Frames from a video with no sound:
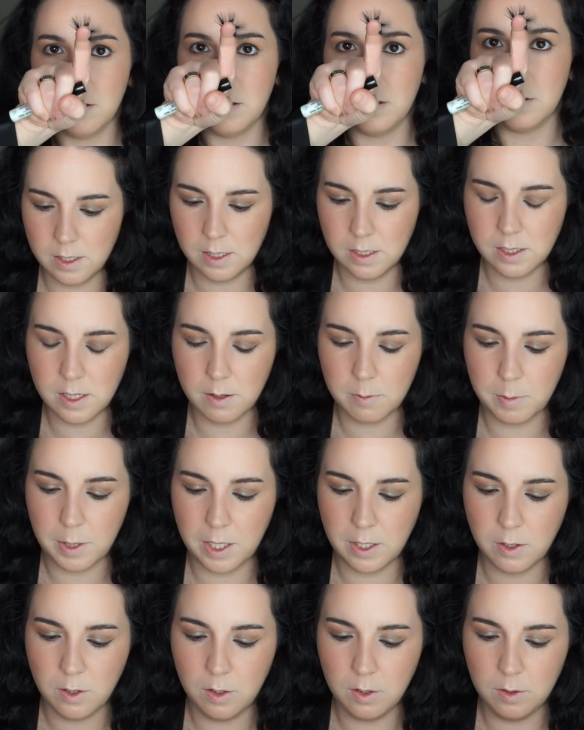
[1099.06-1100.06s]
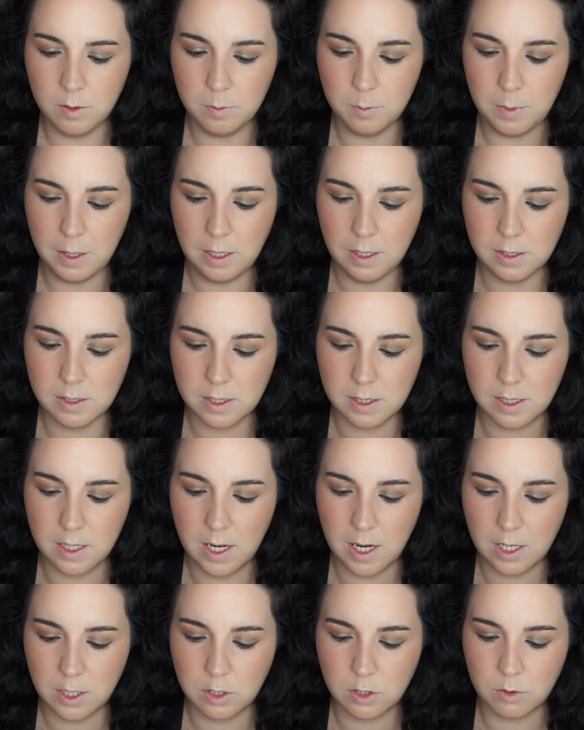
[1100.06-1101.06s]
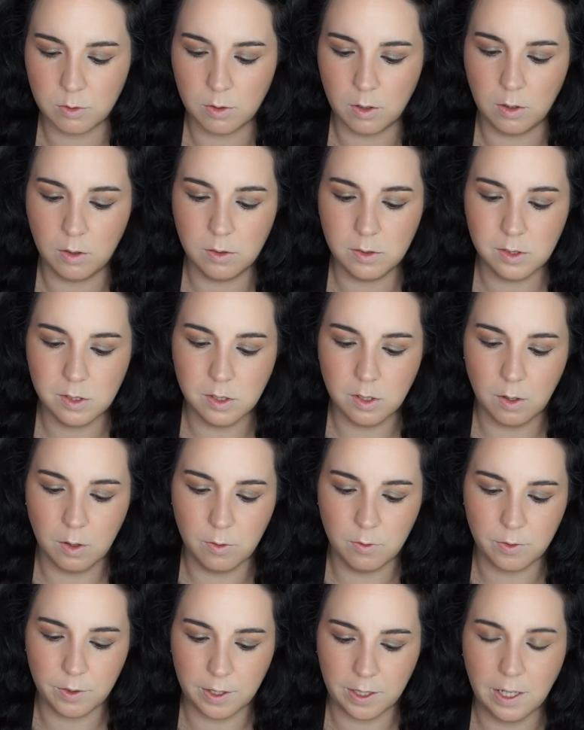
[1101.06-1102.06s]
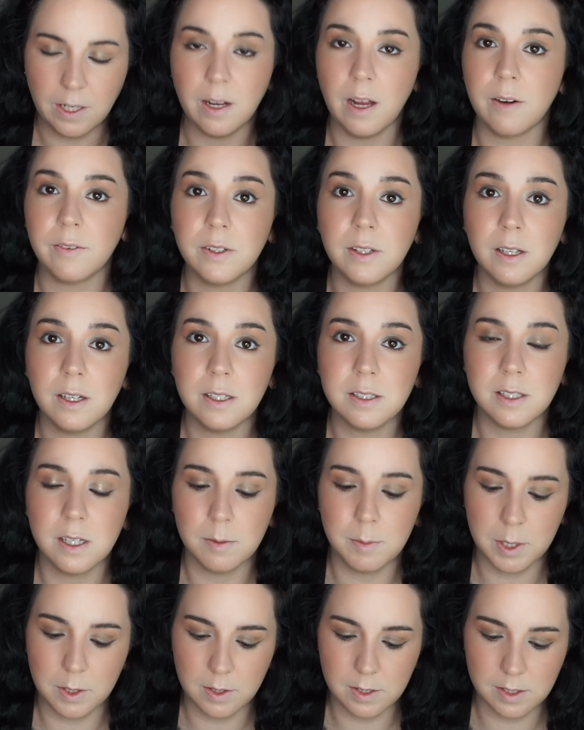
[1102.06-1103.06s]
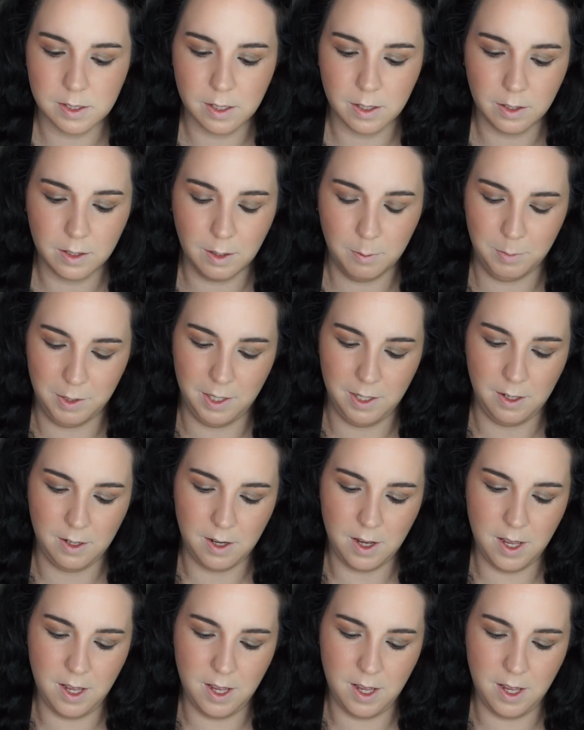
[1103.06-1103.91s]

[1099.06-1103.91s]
These are by no means natural, so forget everything I said about this look. I'm kidding.